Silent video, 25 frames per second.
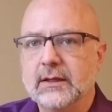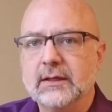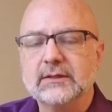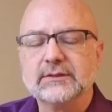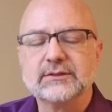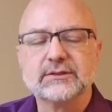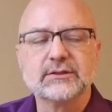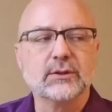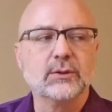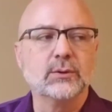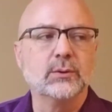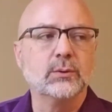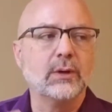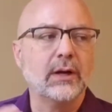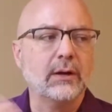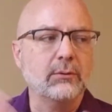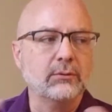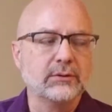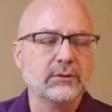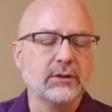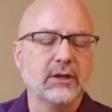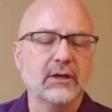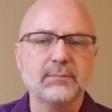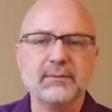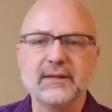So I want
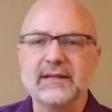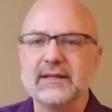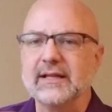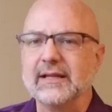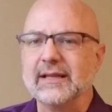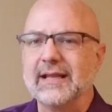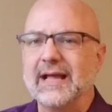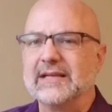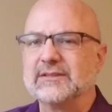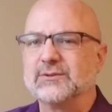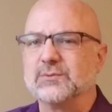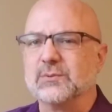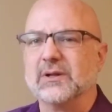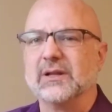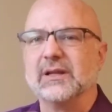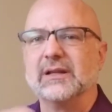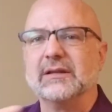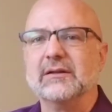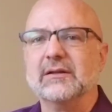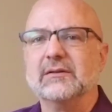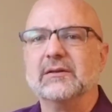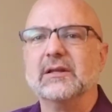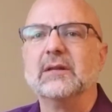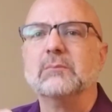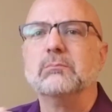to talk about that last one a
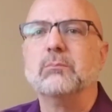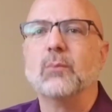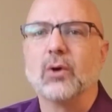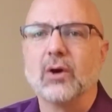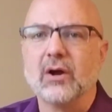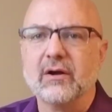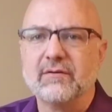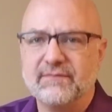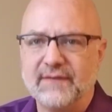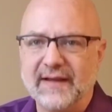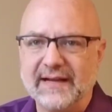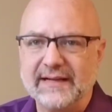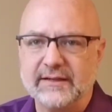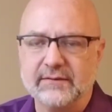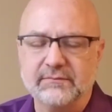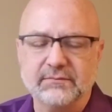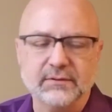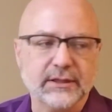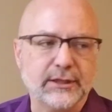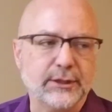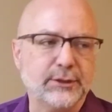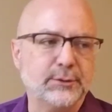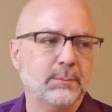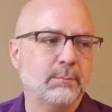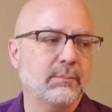little more
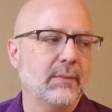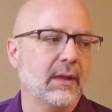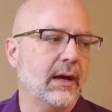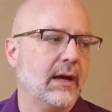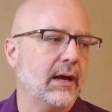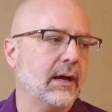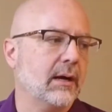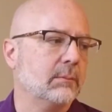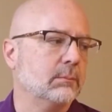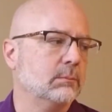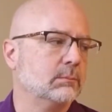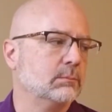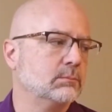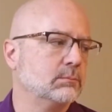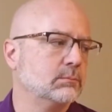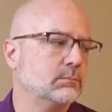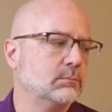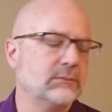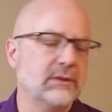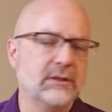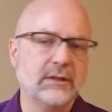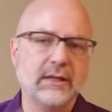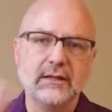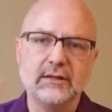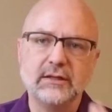effectively on
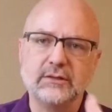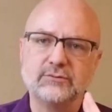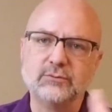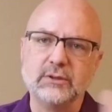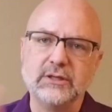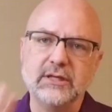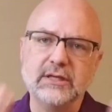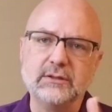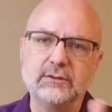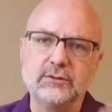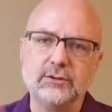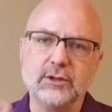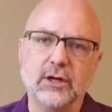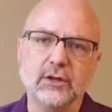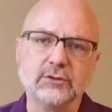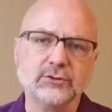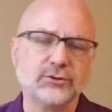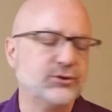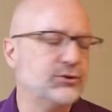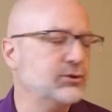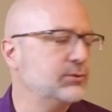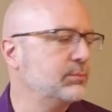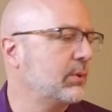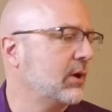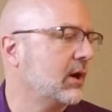
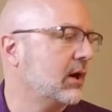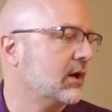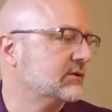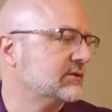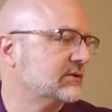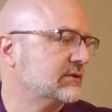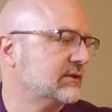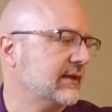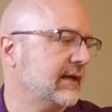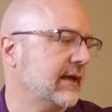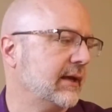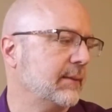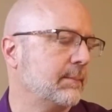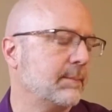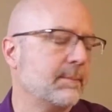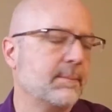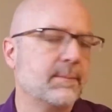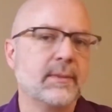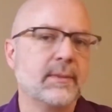two parts today.